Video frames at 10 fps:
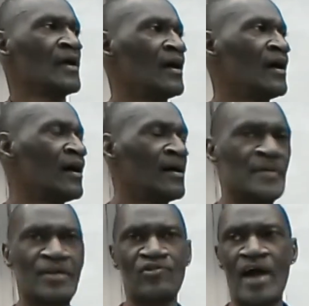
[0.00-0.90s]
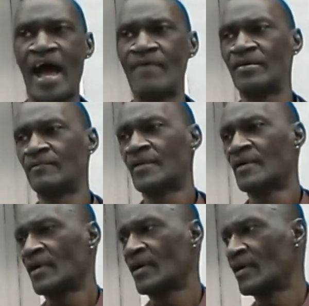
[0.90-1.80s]
uh, I'm not driving,
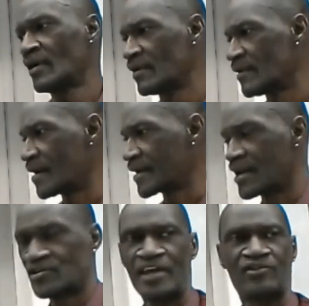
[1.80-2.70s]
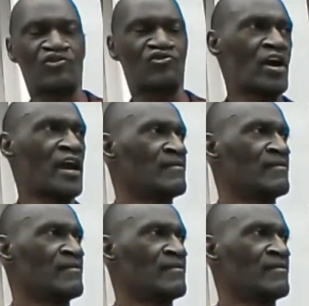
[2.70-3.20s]
uh, I got to take the train.